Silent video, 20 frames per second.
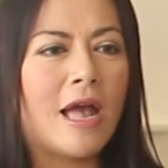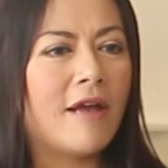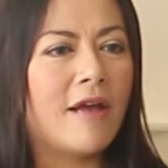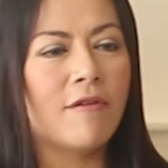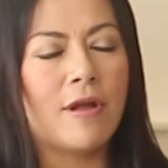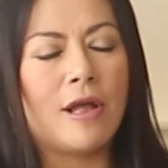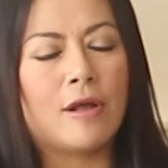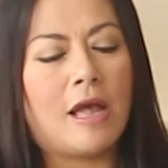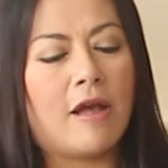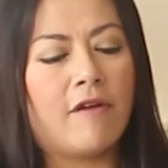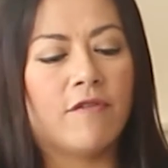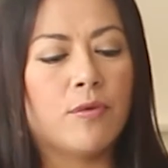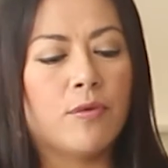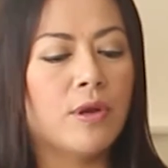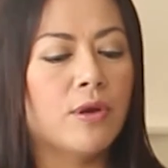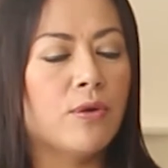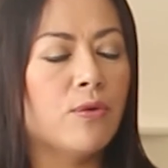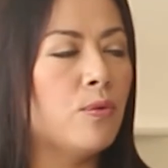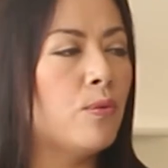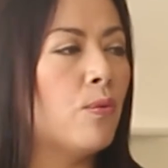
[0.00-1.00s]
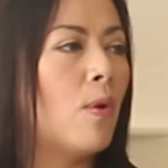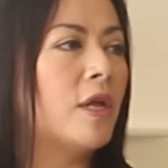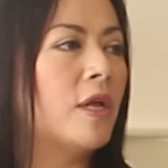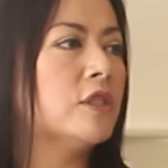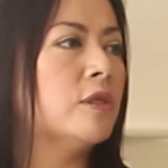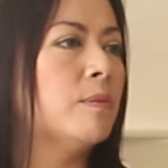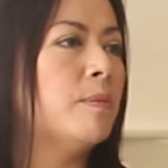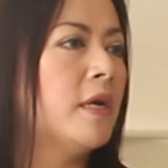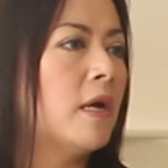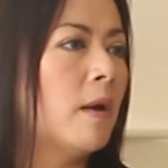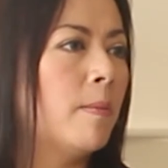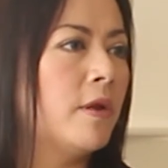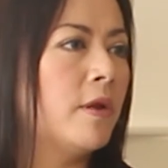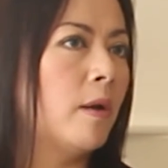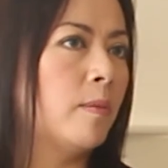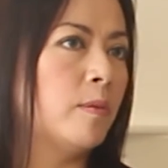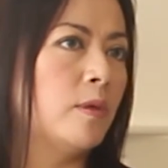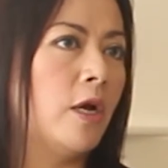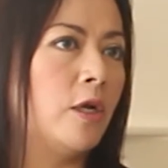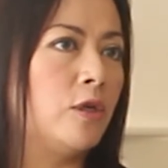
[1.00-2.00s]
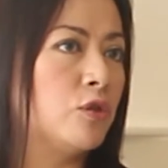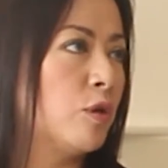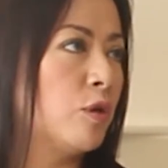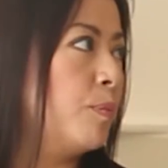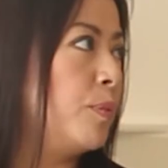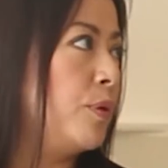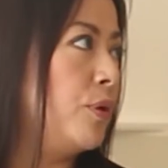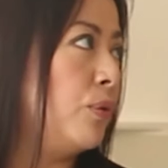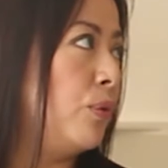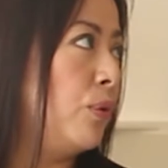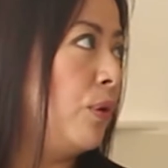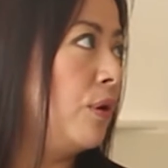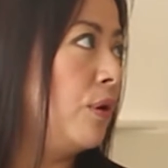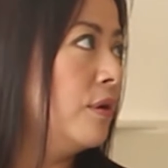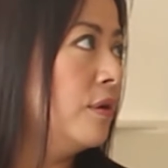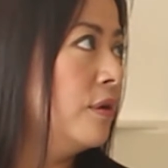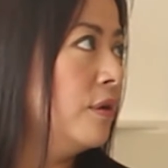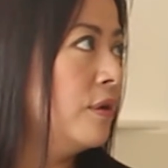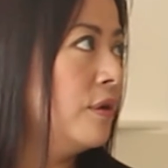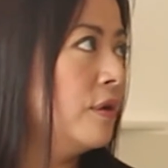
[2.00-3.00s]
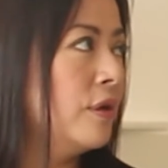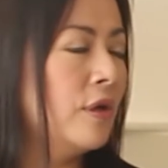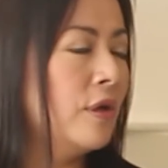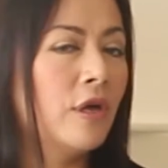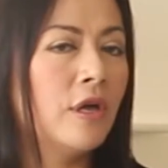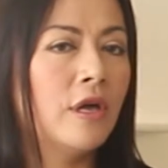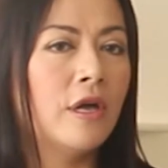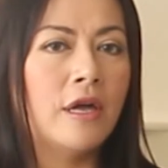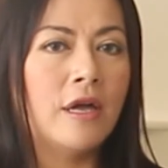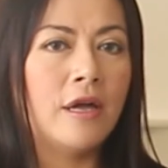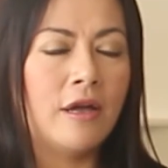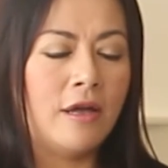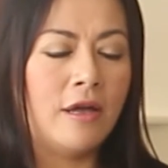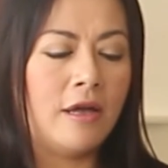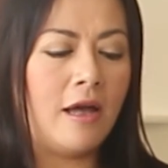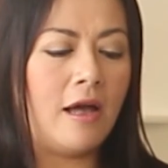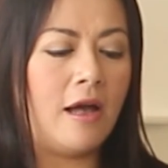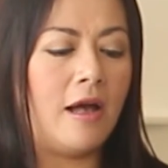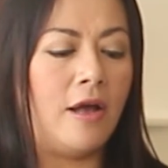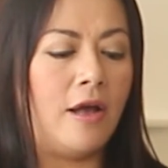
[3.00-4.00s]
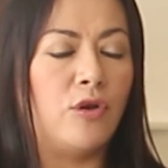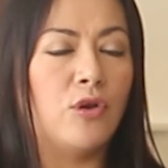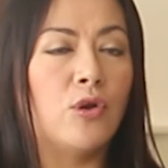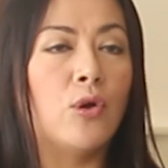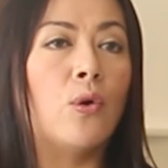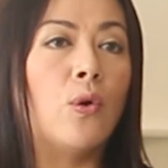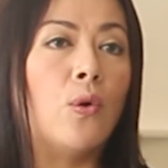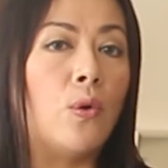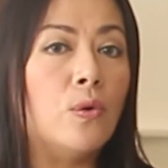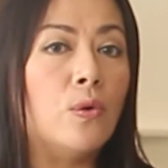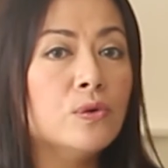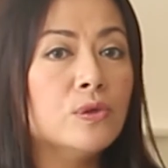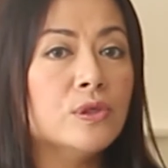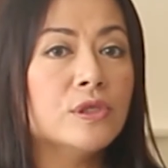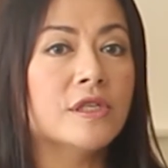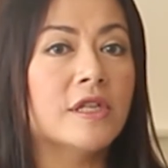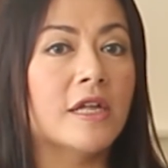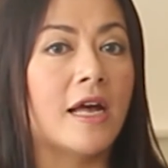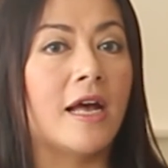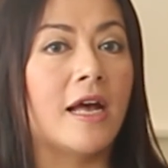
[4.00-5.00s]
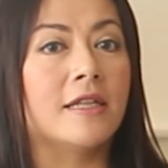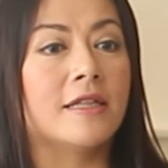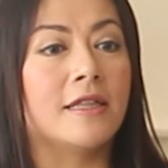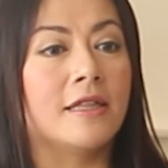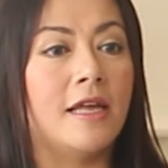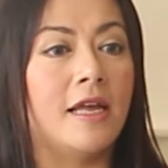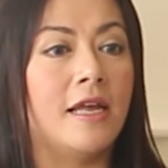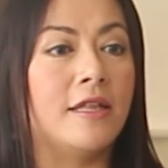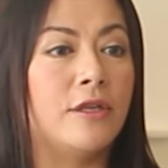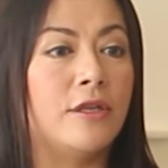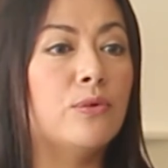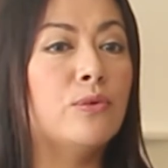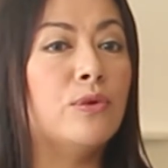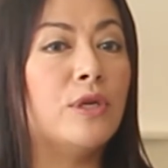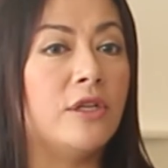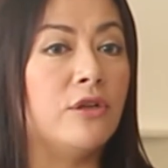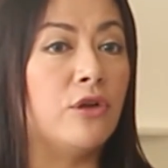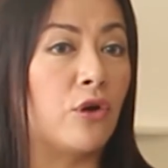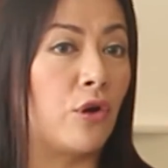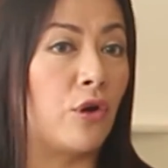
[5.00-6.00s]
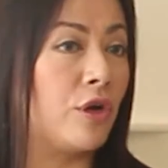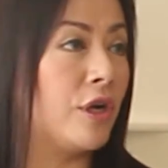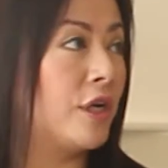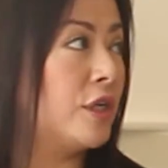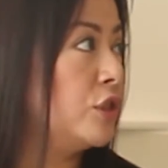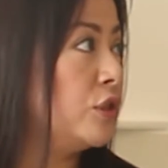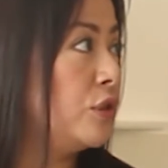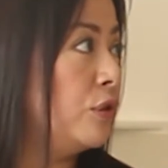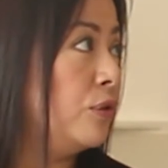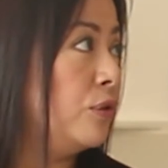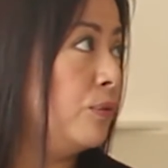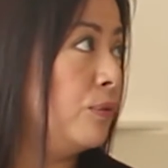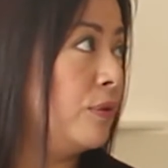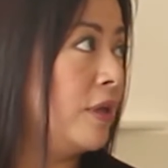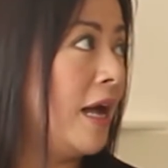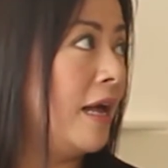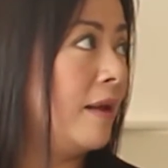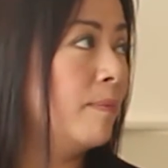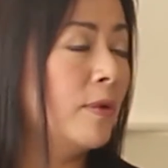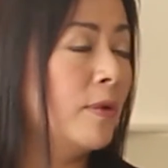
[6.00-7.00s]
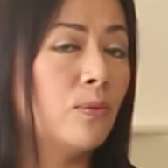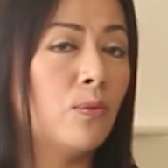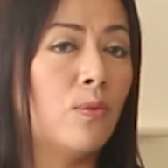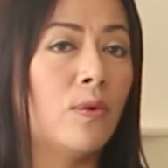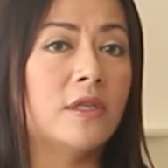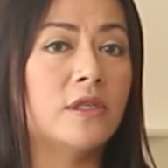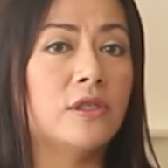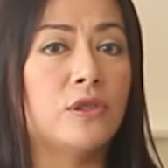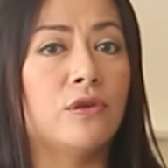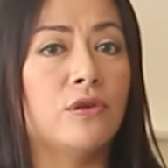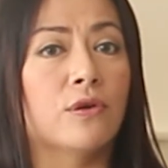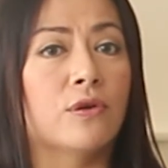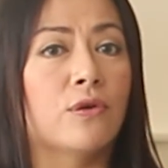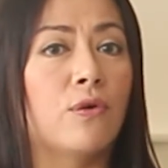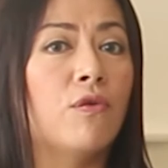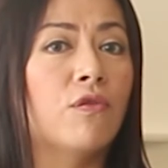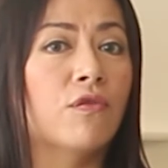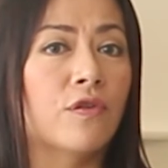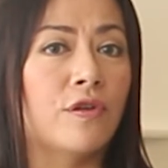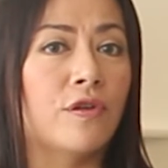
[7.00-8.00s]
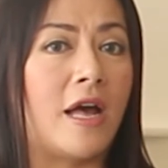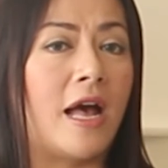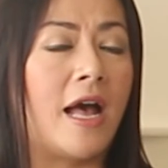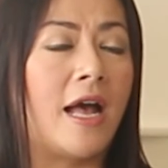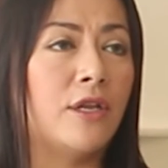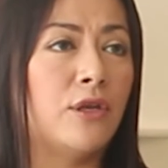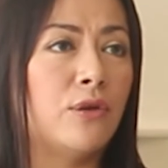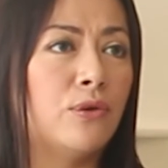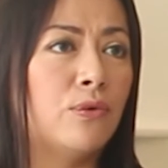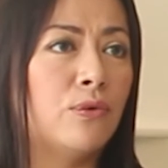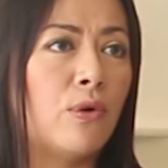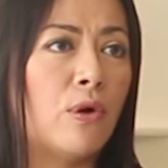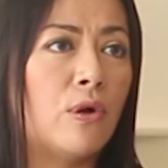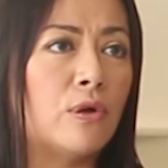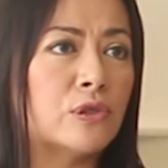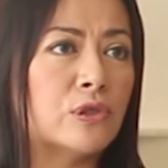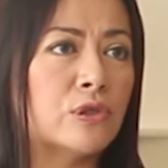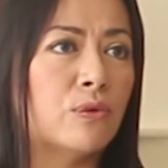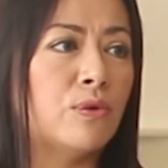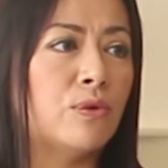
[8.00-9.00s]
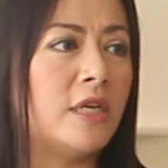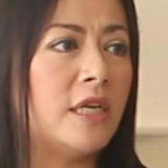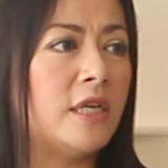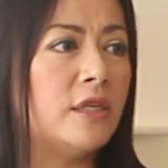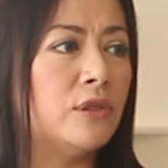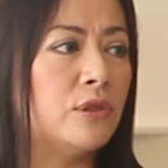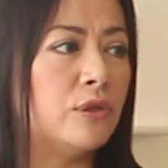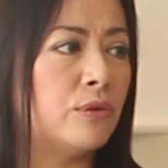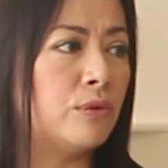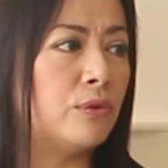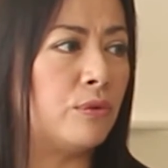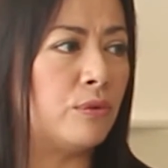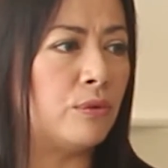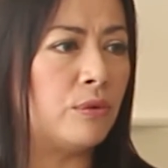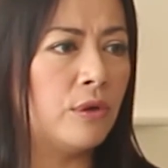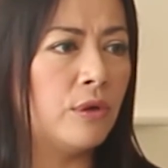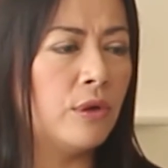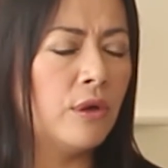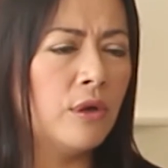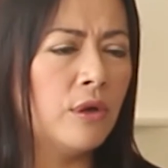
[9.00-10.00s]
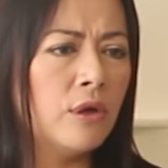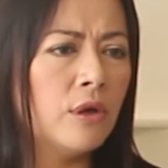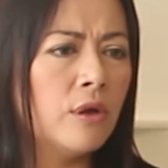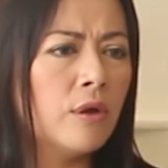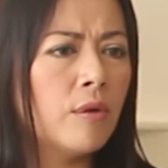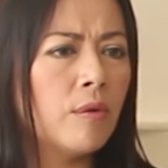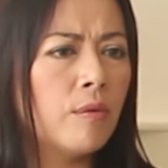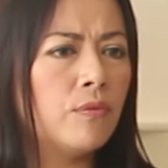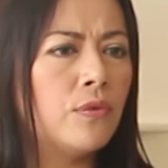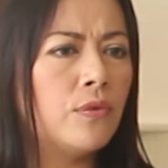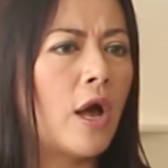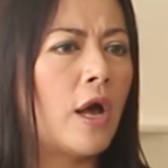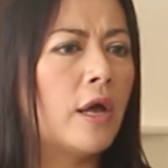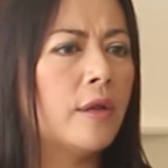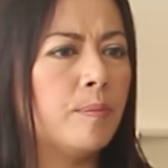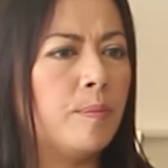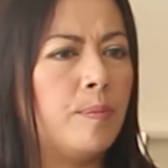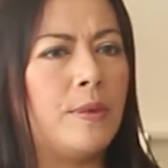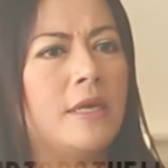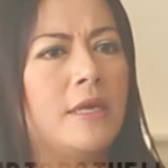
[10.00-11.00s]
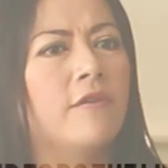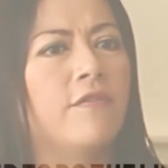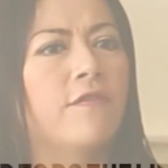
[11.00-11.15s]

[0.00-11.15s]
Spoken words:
Everyone who wants to become an entrepreneur knows that you need courage to do that. But once you're over that, you also need to not be